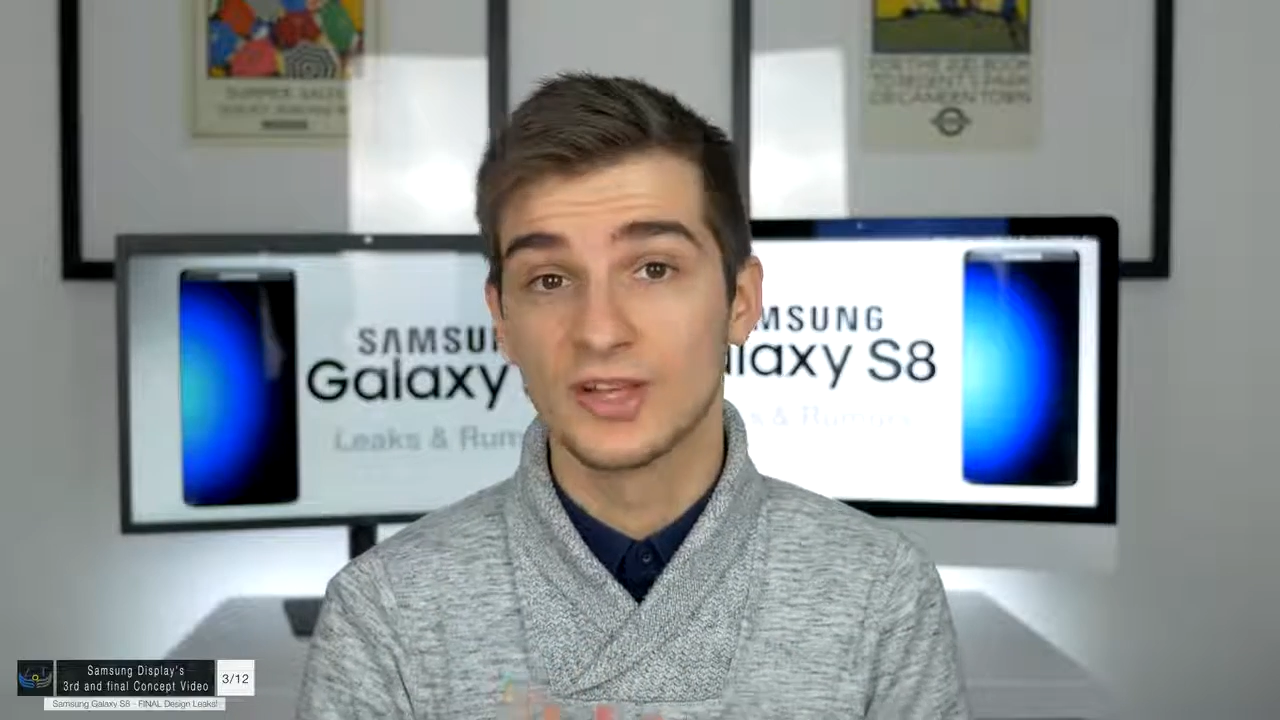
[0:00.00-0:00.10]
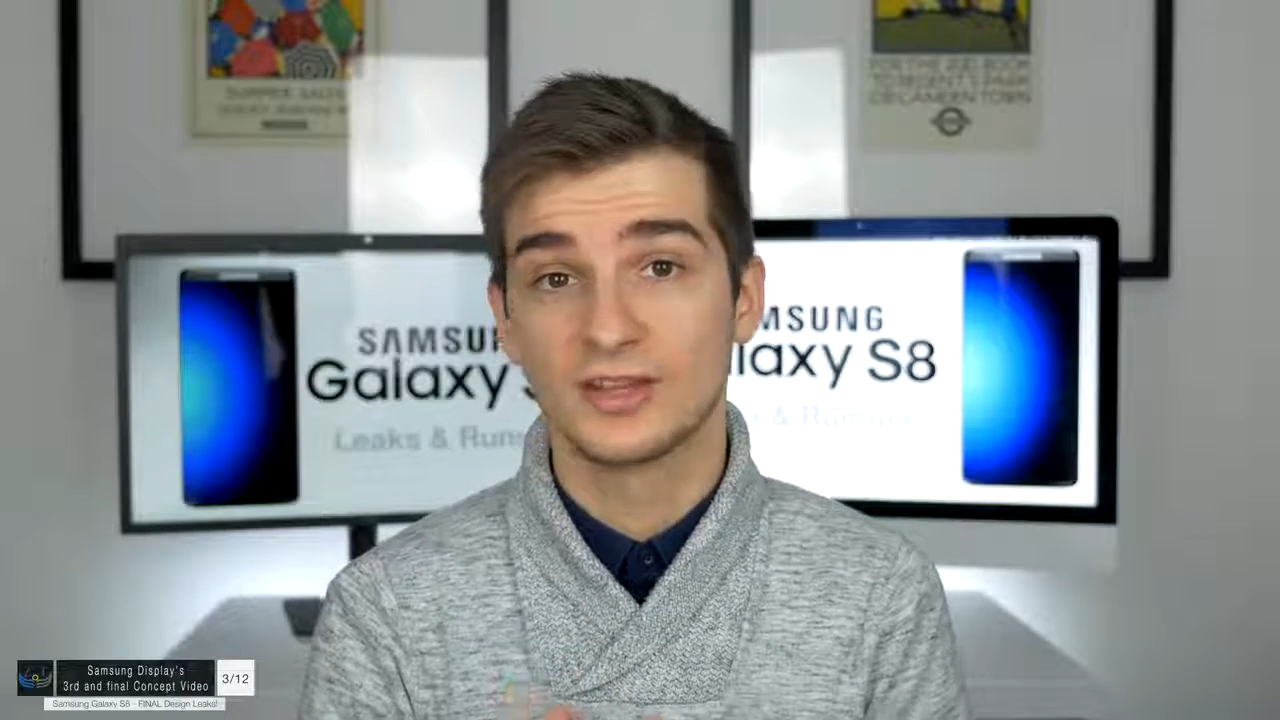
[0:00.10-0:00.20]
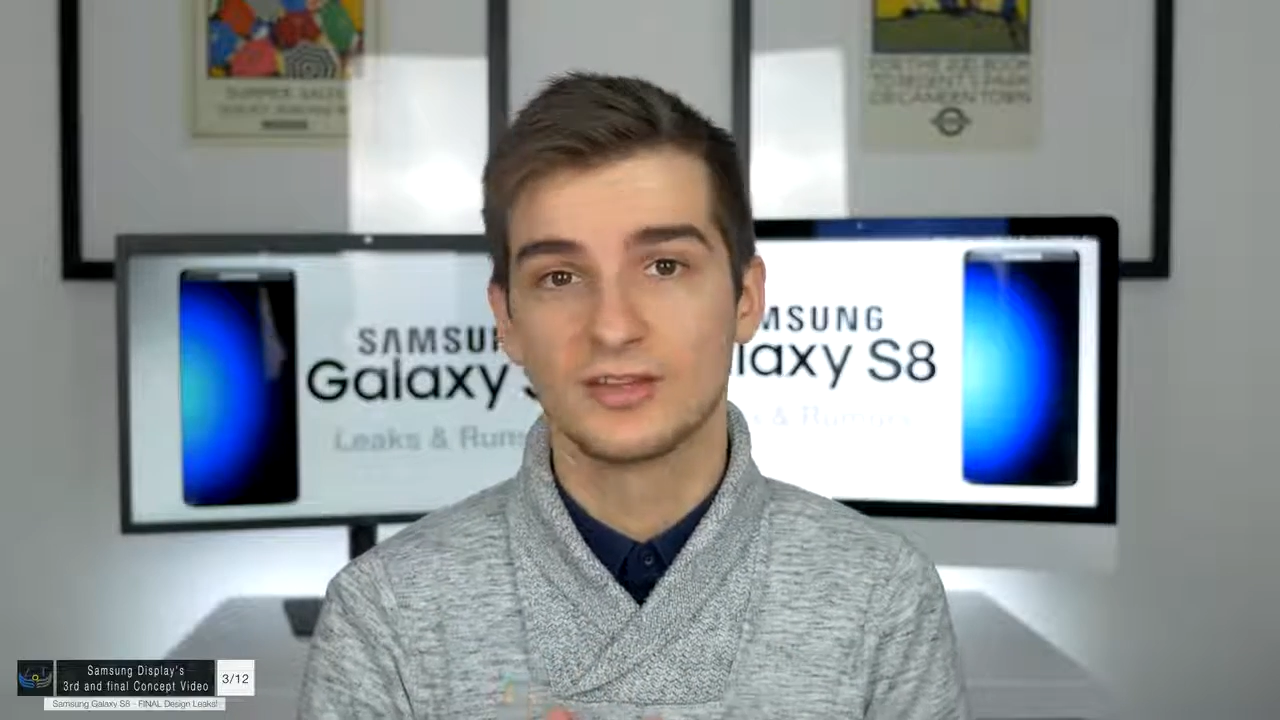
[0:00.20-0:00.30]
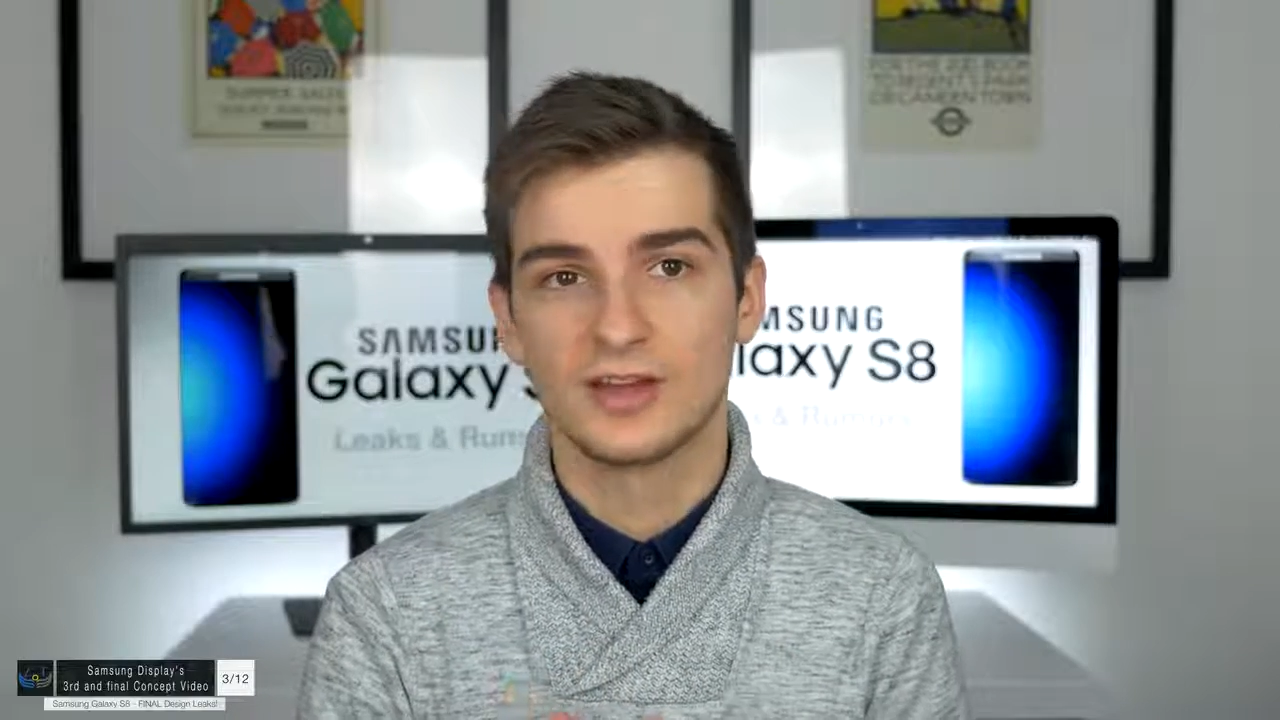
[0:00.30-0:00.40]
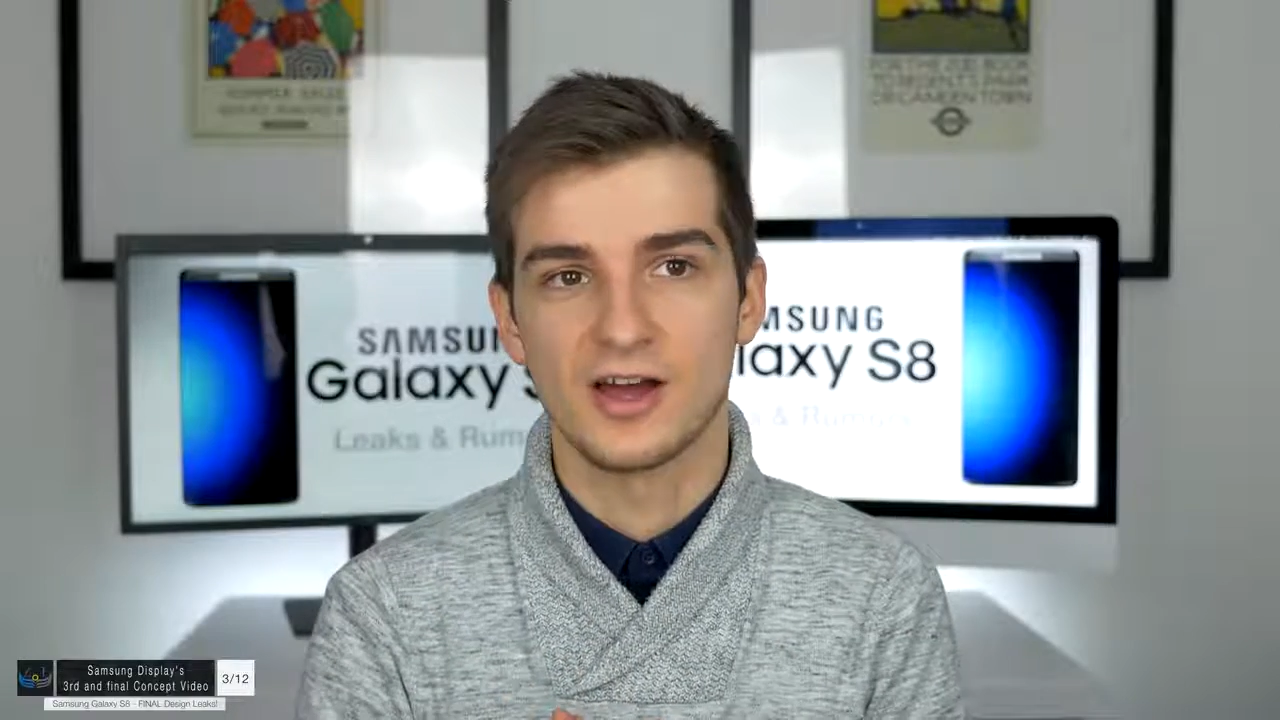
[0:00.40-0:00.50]

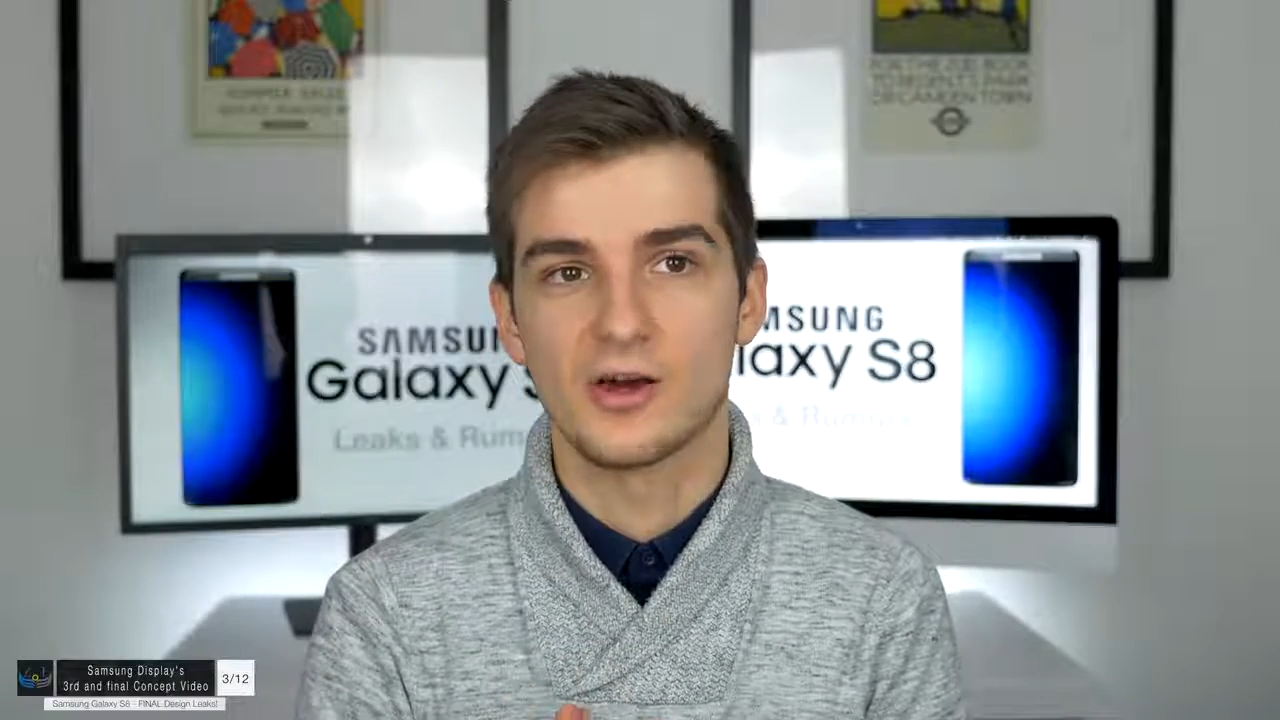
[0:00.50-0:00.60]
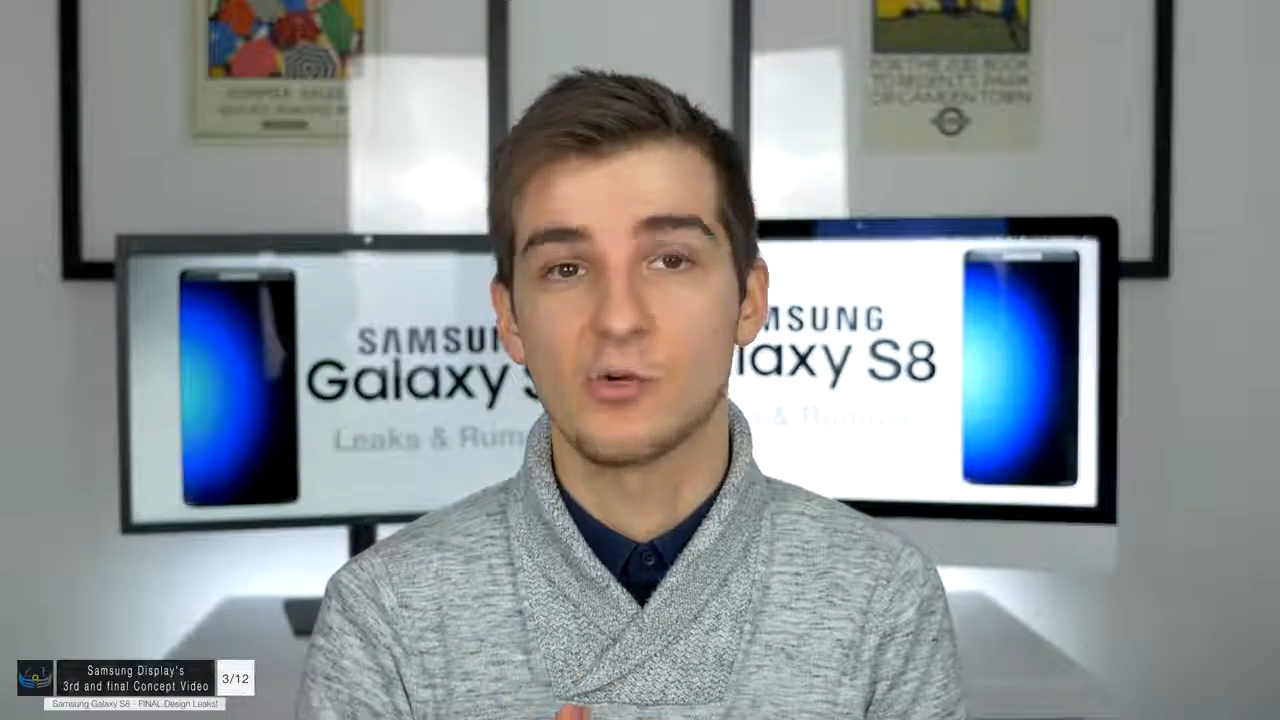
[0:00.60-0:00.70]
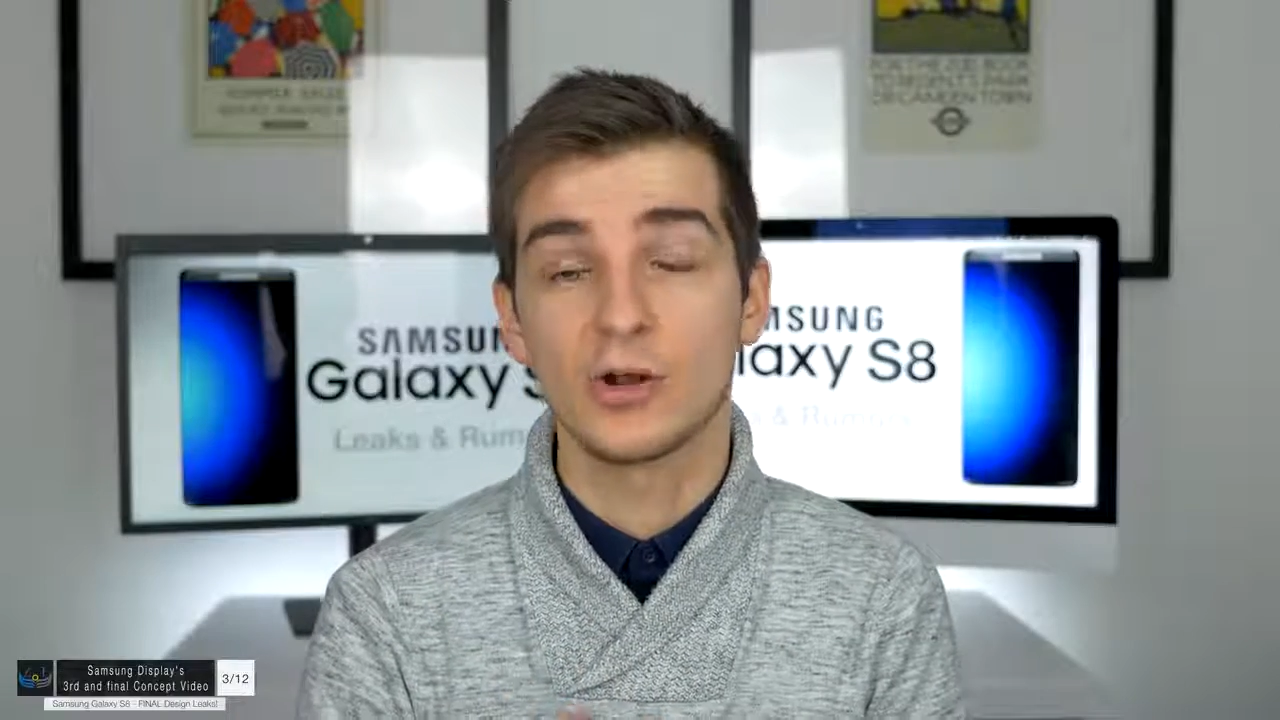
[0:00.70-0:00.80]
likely how